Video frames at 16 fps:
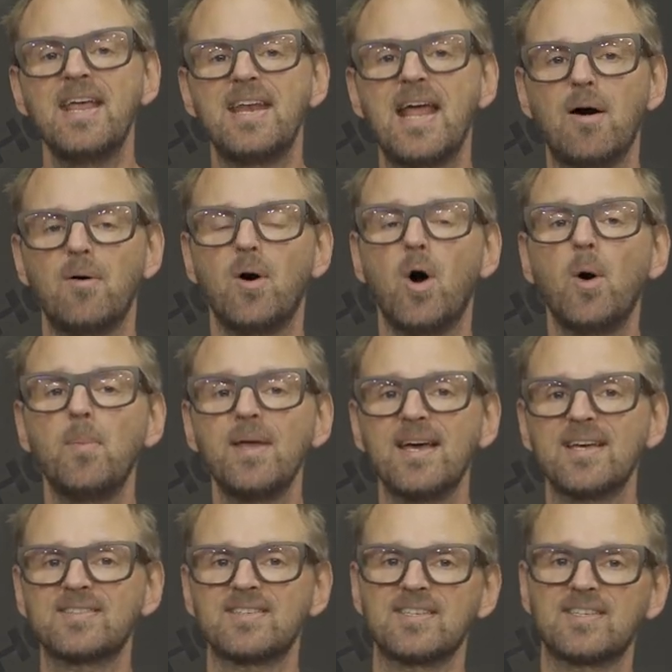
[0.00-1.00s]
Now,
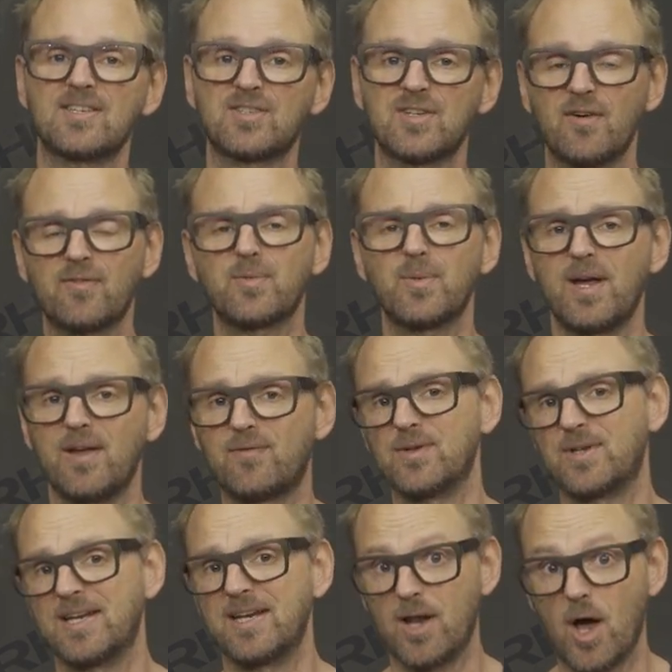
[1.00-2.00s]
OBS is a software, if
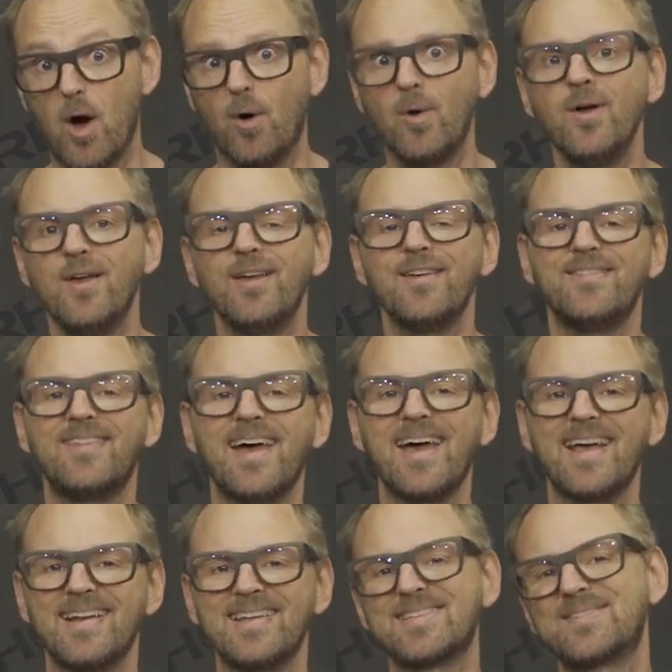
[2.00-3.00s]
you didn't know,
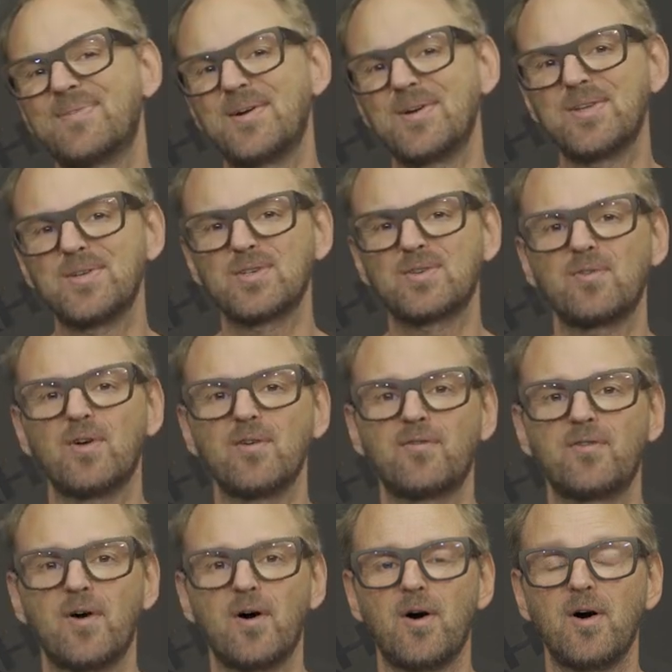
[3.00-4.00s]
that is very useful
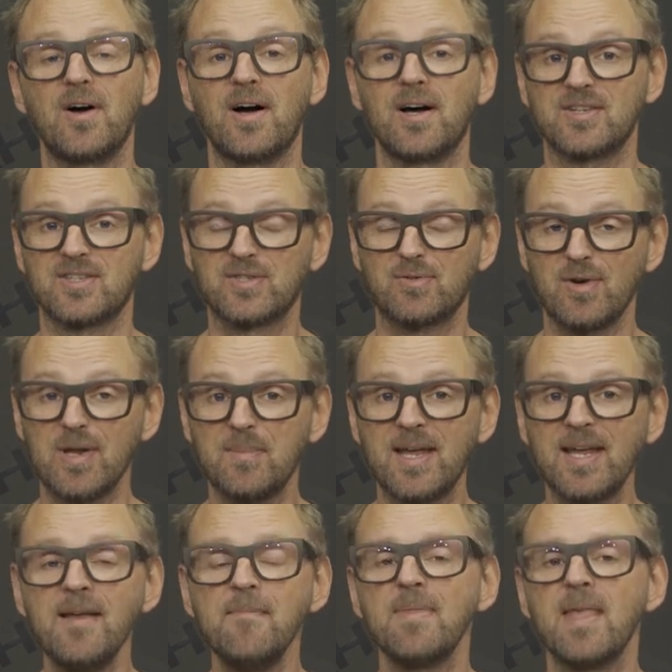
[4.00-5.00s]
for uh,
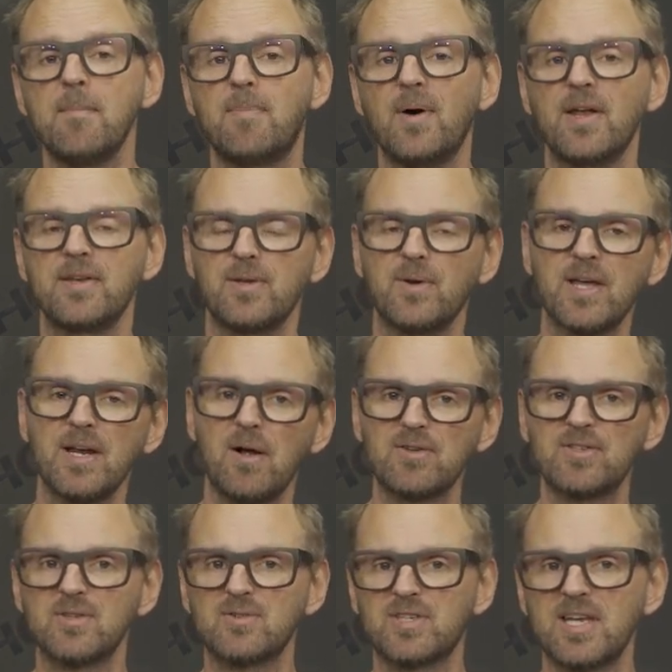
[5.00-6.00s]
streaming, but you can
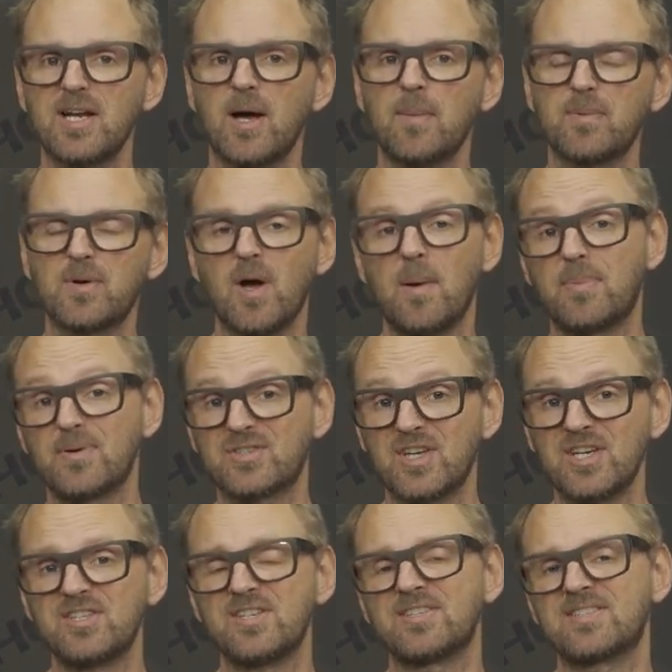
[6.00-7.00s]
also set up
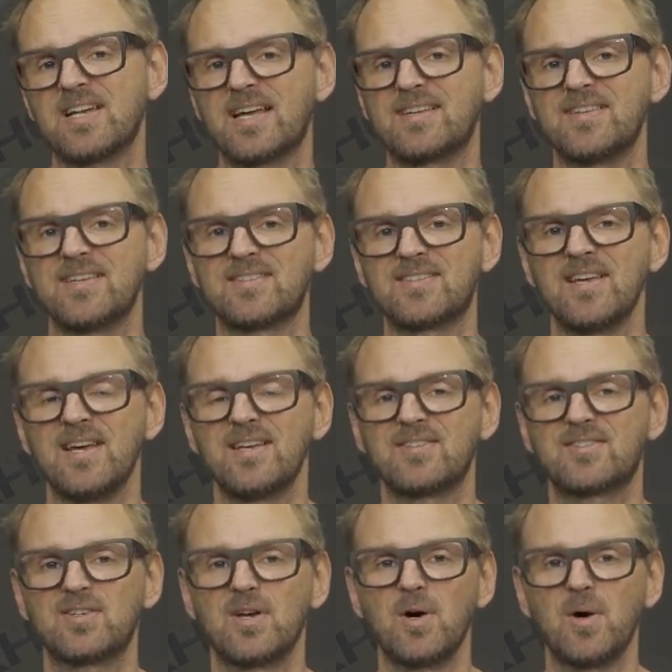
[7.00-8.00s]
compositions like this.
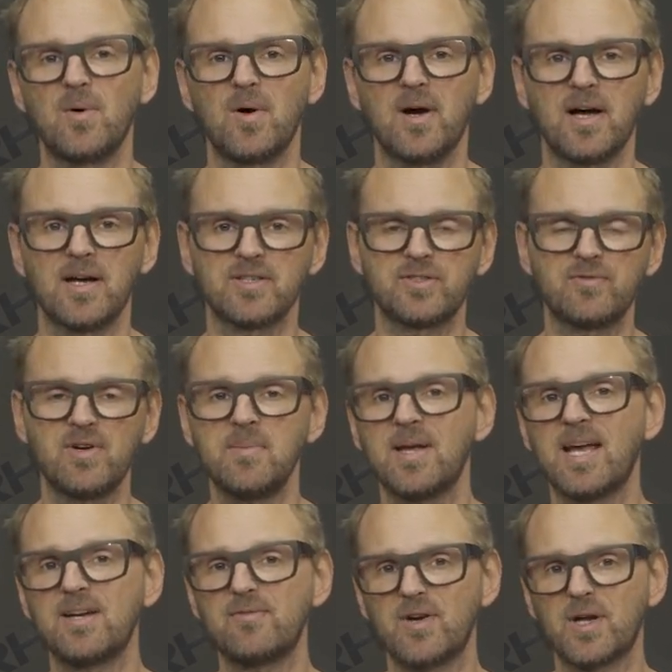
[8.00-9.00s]
So uh,
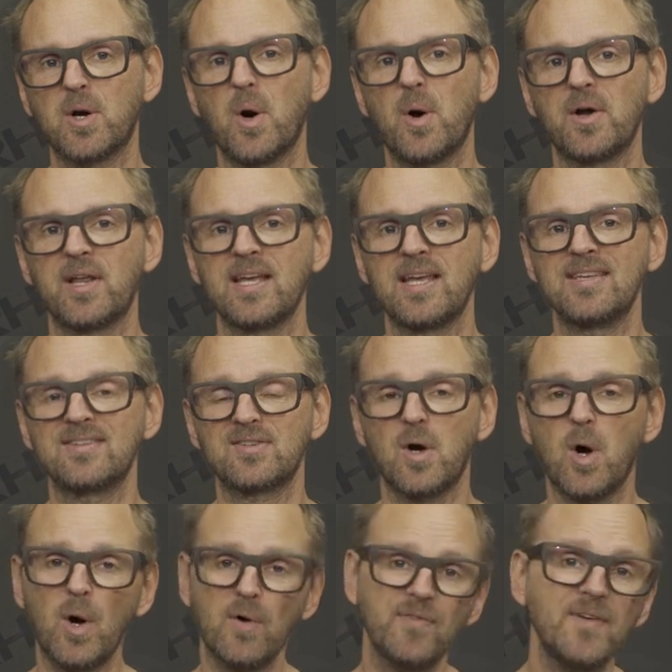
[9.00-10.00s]
streaming and recording is
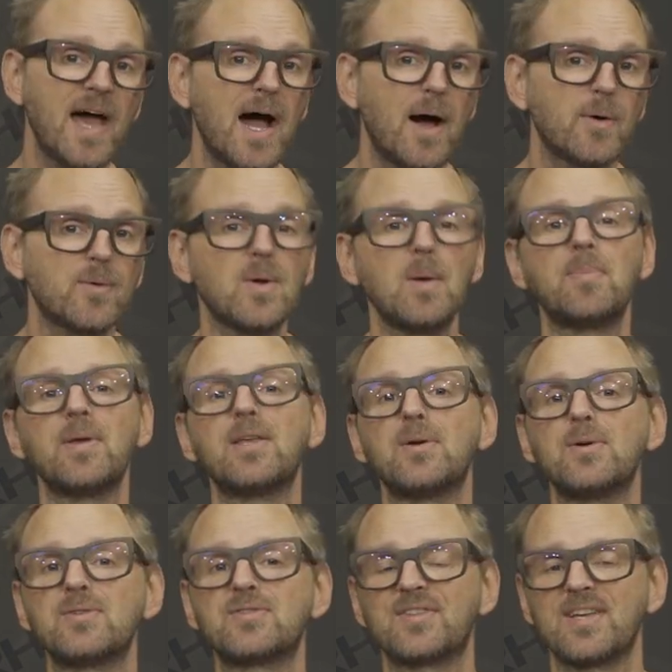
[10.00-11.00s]
often how it will be
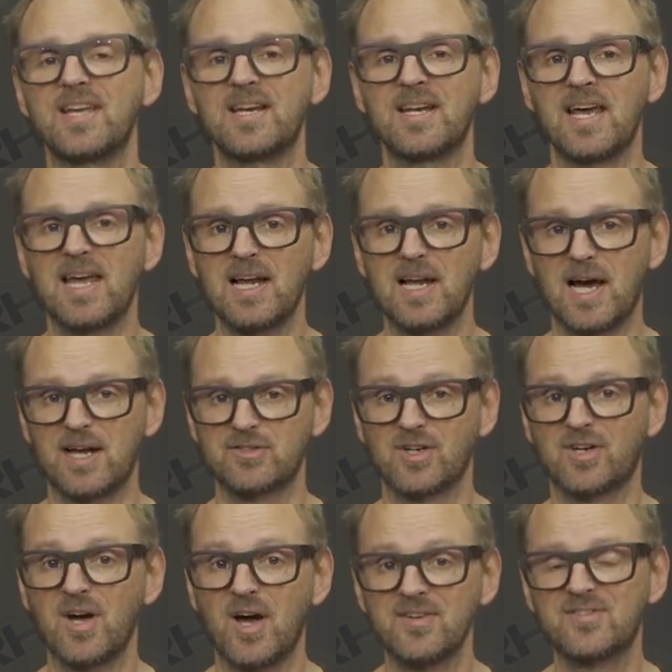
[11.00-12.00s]
used in a
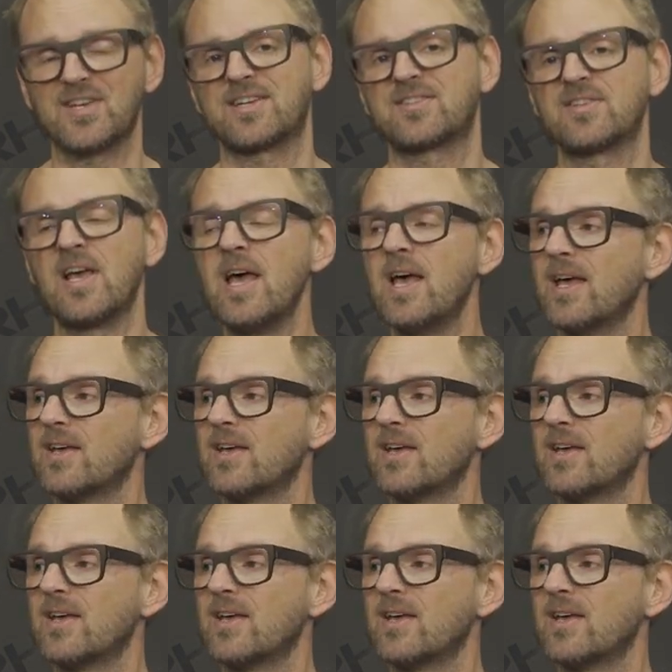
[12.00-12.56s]
larger context.